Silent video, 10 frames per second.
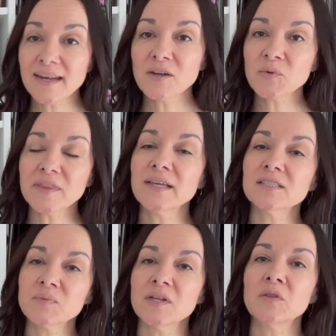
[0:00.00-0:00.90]
I don't think
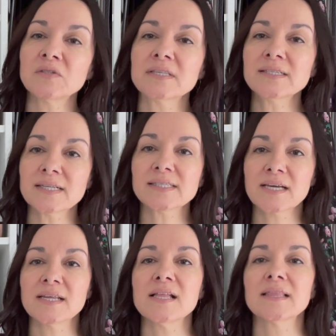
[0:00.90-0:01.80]
it's one of those things that's
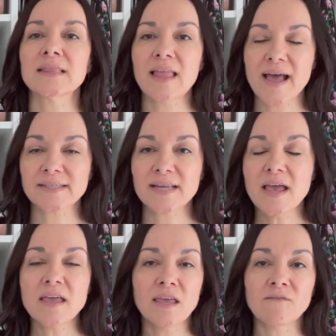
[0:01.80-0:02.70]
gonna last.
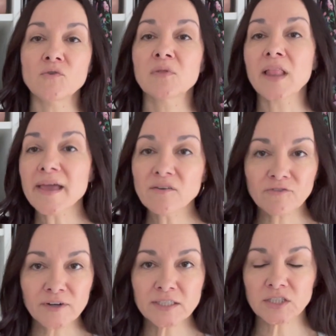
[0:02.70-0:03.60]
If you like
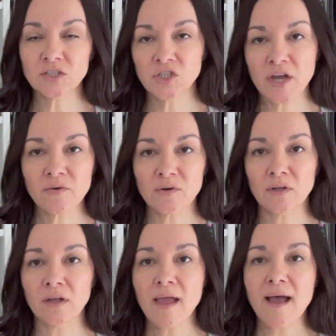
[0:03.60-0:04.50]
fringe in
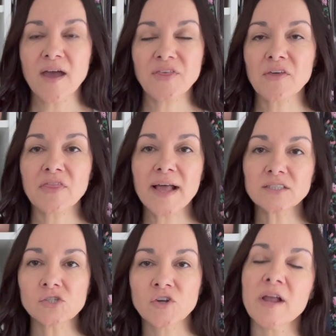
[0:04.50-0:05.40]
general, I think
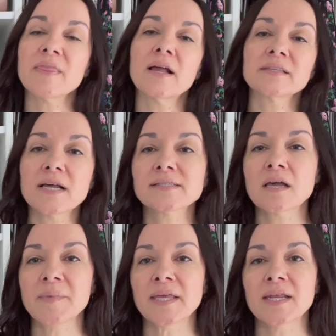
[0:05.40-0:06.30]
that's a trend that does
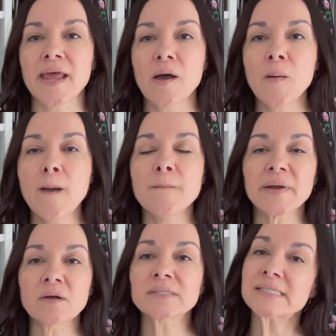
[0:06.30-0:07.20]
come in and out, but
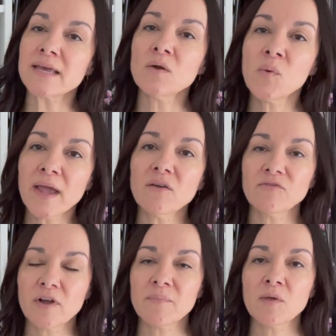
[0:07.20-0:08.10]
I would stay away
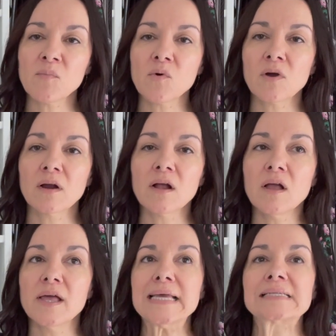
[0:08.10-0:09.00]
from the more
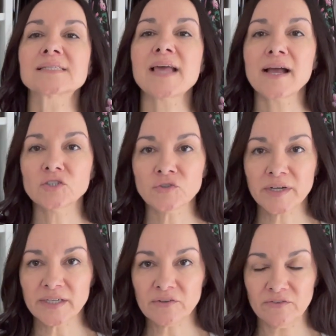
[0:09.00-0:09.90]

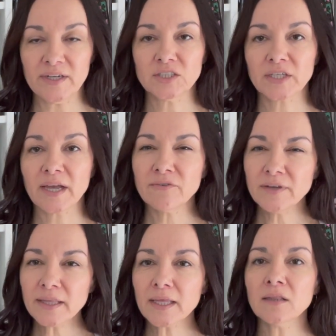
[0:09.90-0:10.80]
exaggerated fringe. Like I
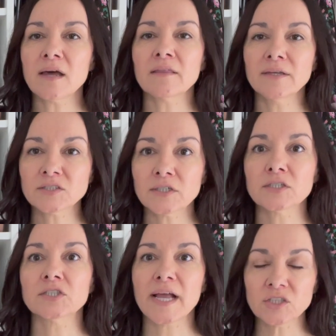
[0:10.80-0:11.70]
feel like a lot of things are
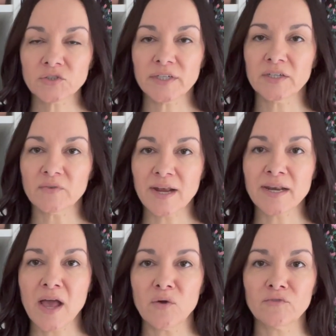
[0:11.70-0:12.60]
exaggerated right
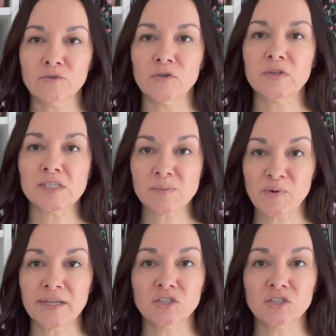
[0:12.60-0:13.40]
now for the spring